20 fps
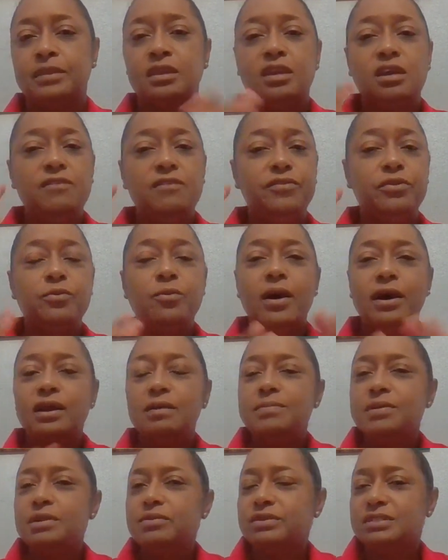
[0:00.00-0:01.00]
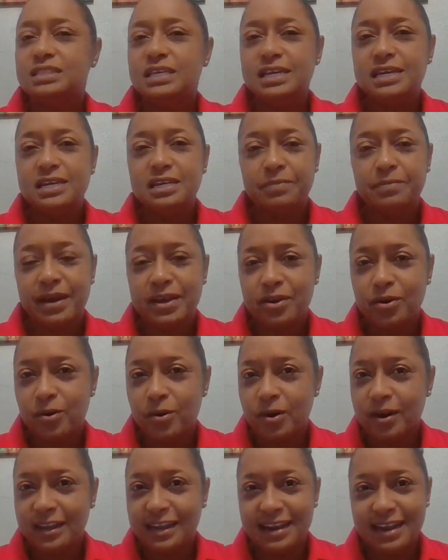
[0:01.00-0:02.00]
If you want to be retained by your
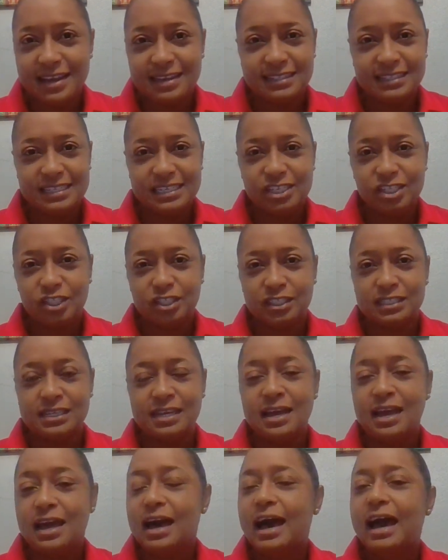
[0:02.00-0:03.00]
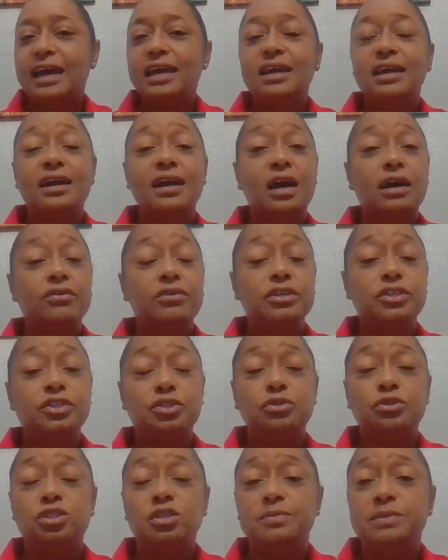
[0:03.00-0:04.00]
organization, I encourage
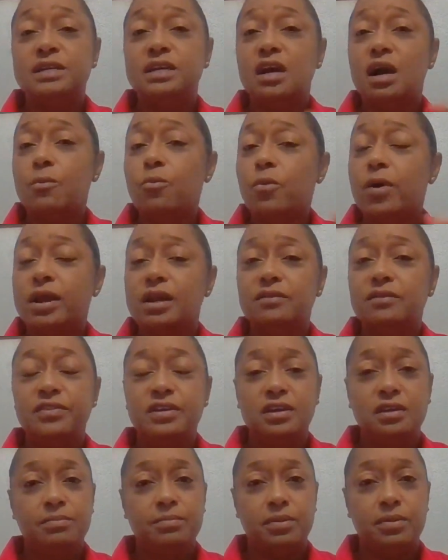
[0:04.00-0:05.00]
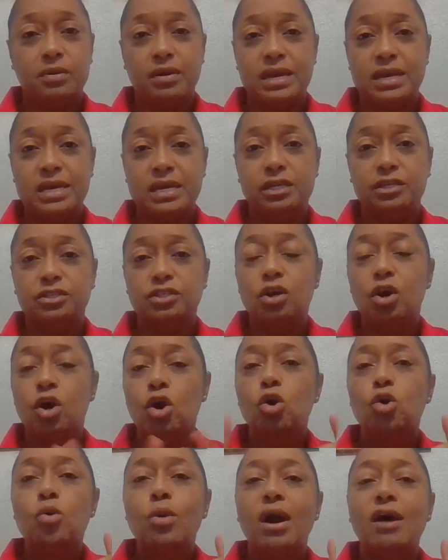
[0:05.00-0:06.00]
you to become one of the employees
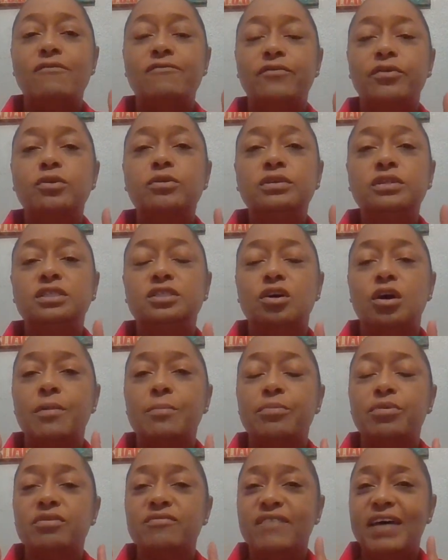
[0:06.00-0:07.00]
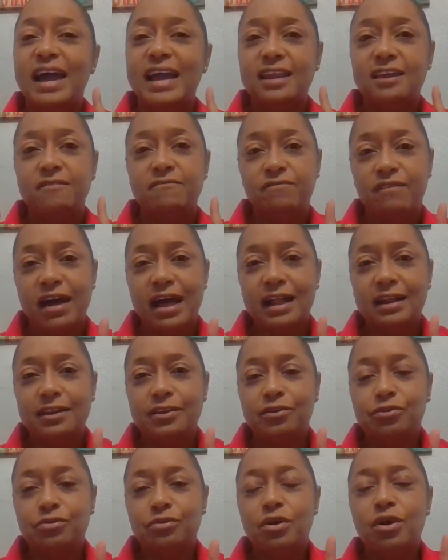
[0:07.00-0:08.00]
who are focused on providing
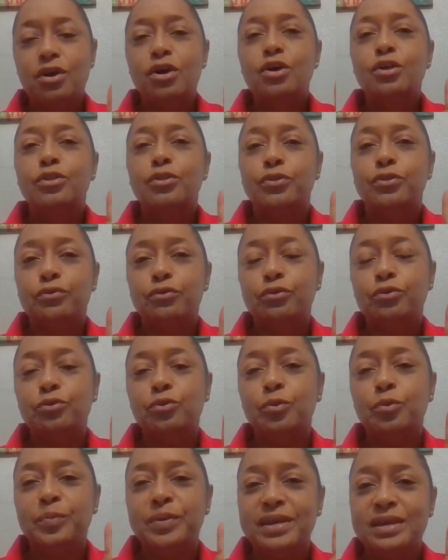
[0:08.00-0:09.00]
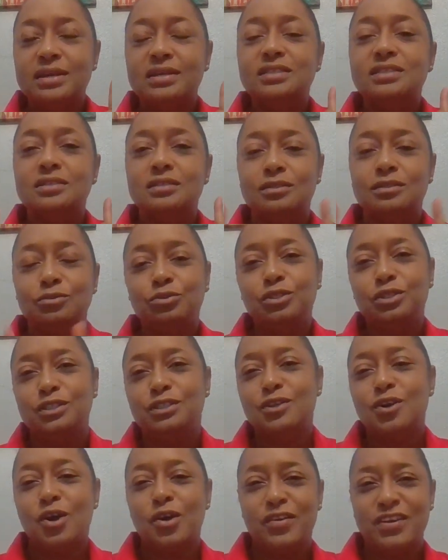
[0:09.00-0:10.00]
value through being
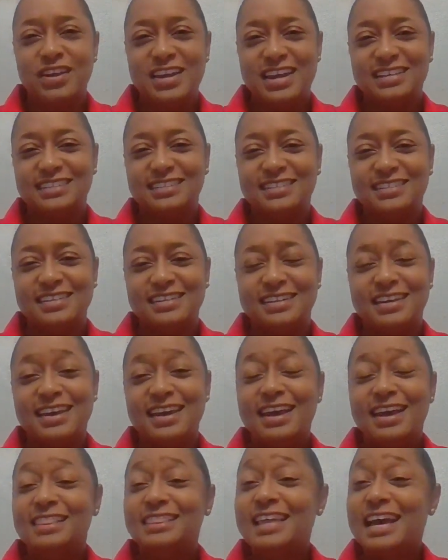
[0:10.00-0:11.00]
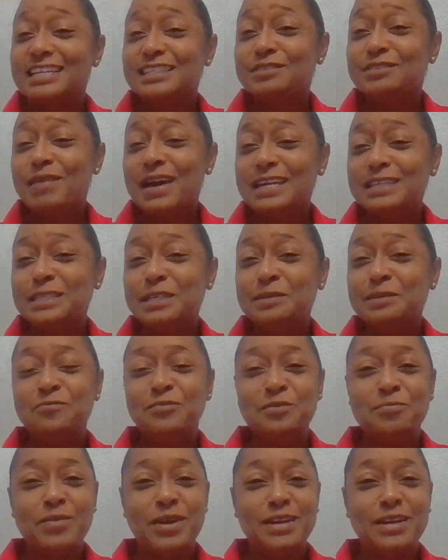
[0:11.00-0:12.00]
solution oriented. That's my tip
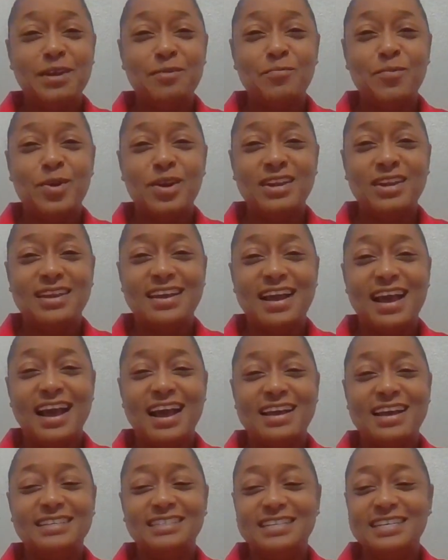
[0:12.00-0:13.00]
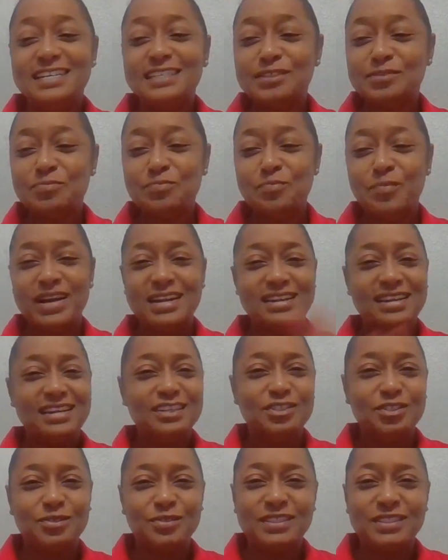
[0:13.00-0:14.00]
for Monday morning, guys. It's Monday,
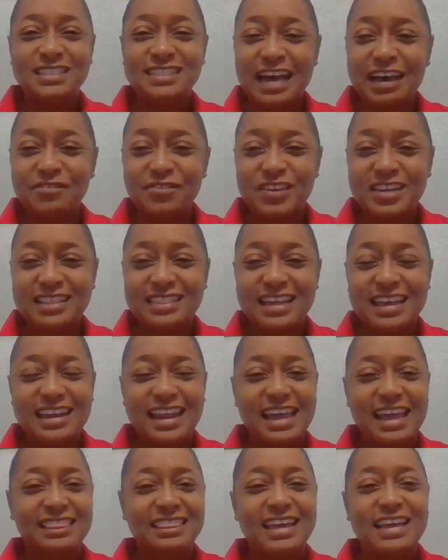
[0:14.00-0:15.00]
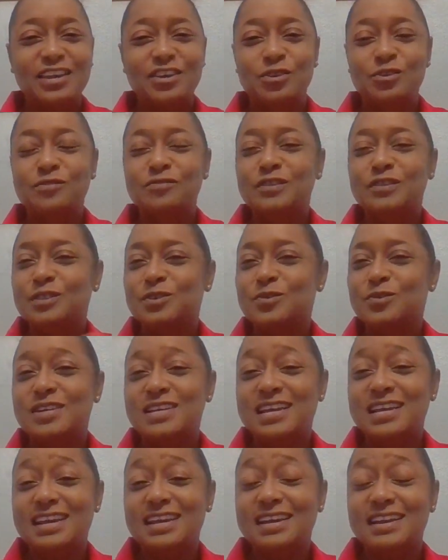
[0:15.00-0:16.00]
June 7th, and I thank you for
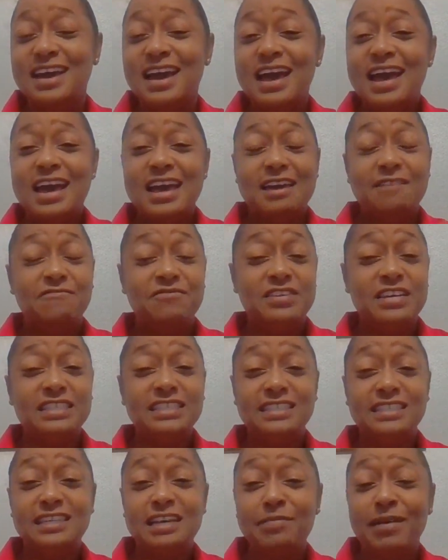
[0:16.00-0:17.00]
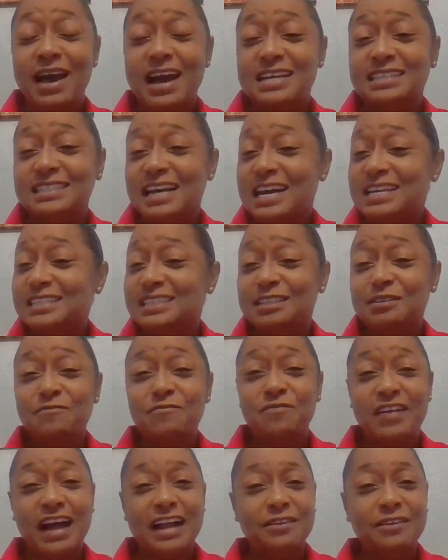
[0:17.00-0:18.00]
tuning in. If this tip has had some
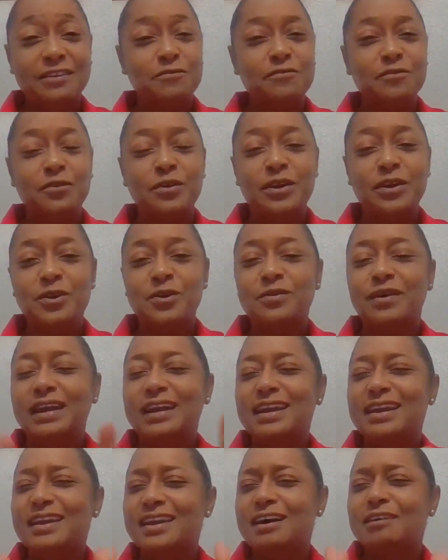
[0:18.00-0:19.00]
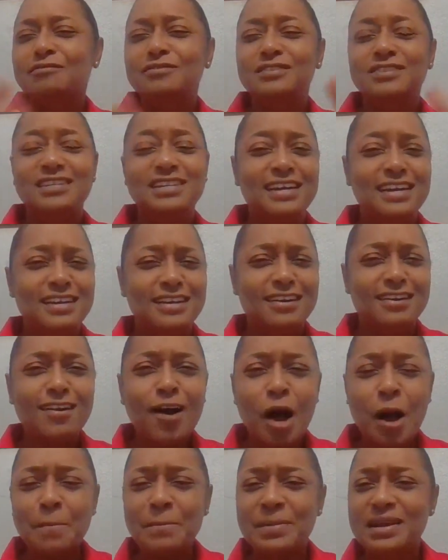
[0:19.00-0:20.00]
value for you, I'd love to hear your
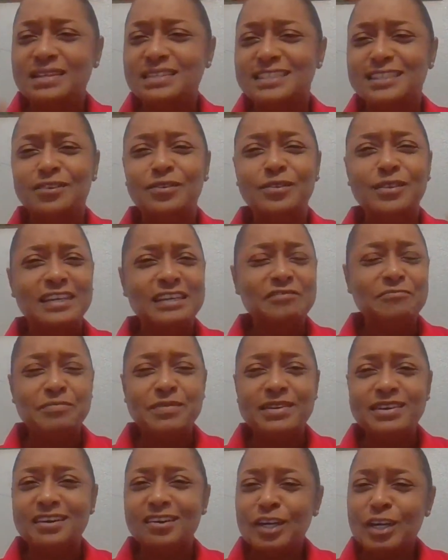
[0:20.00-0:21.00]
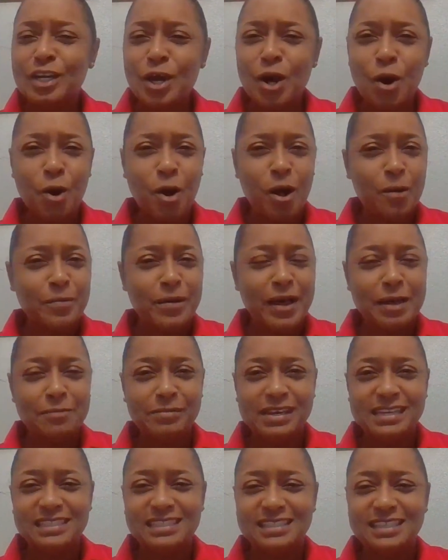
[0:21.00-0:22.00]
comments. Don't leave me out here all by
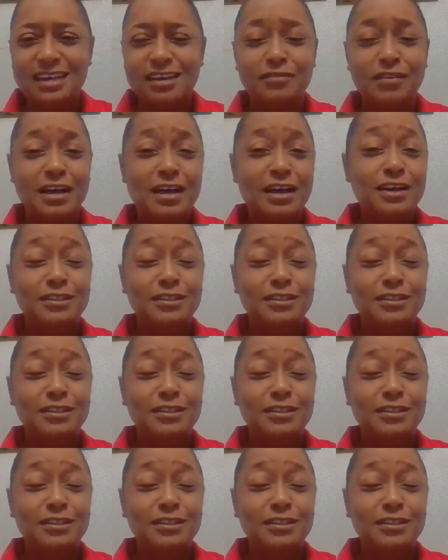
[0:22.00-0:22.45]
myself